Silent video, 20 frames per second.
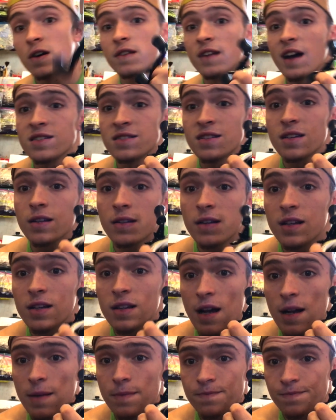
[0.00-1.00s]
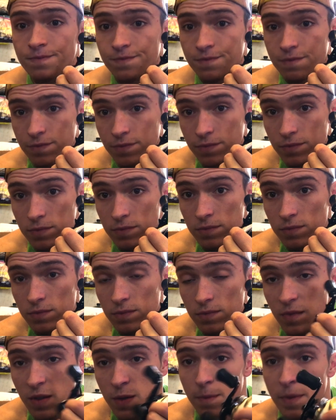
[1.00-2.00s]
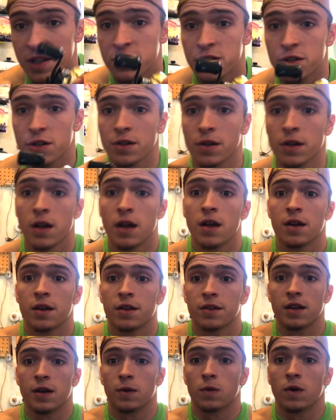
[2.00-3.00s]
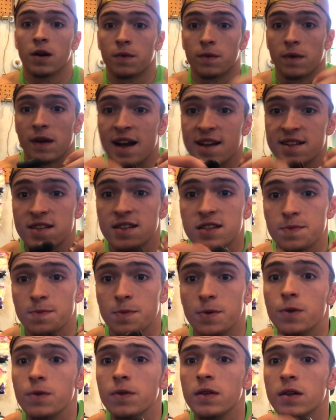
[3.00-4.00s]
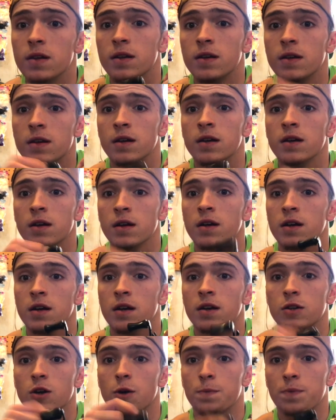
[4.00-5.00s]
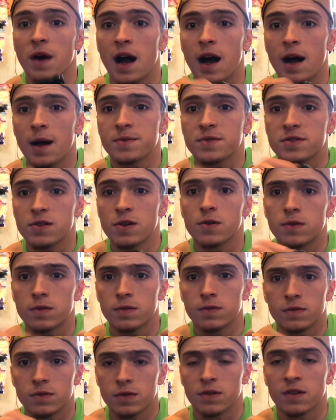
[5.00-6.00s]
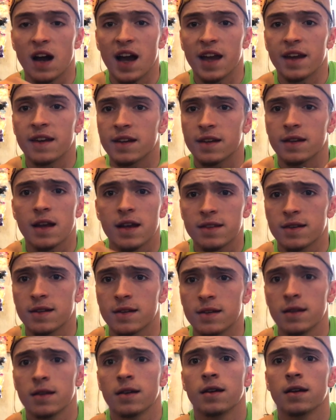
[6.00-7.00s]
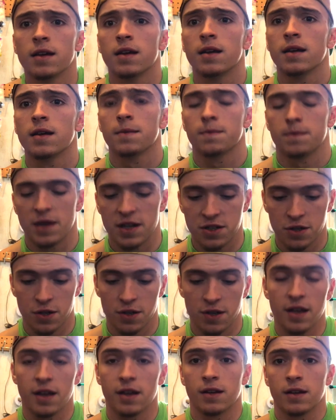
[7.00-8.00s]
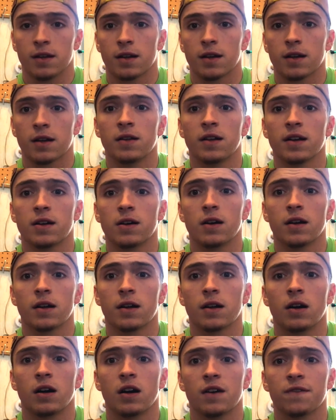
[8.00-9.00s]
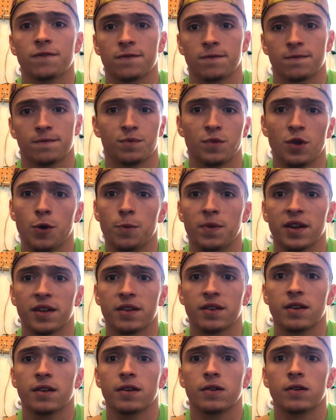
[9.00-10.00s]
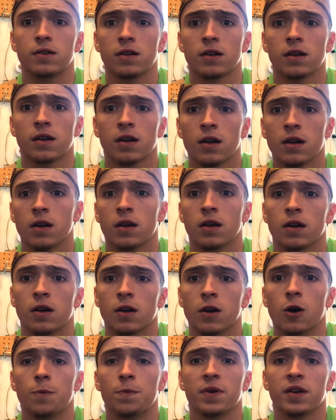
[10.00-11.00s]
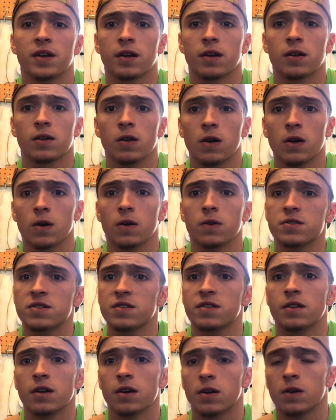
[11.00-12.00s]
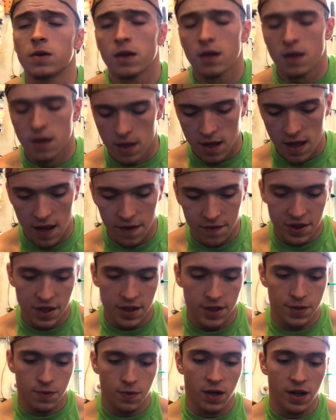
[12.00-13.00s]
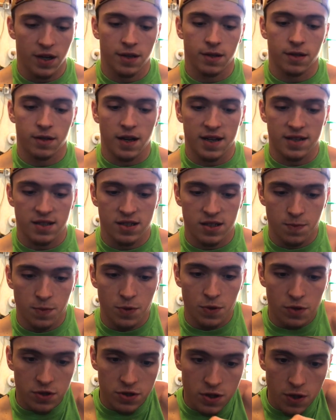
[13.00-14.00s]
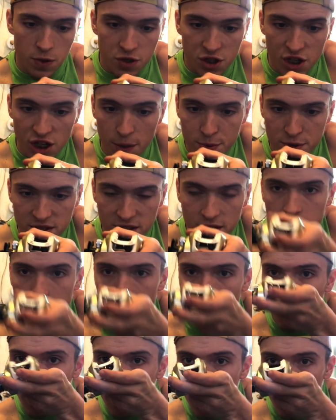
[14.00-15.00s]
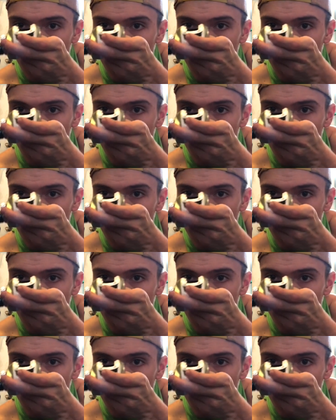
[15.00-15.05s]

all nice and cleaned up, make sure they run nice and smooth, no problems, no grinding, nothing. Make sure they click on and off, no big deal, open and close, you know, everything's running nice and smooth. There's no chips in your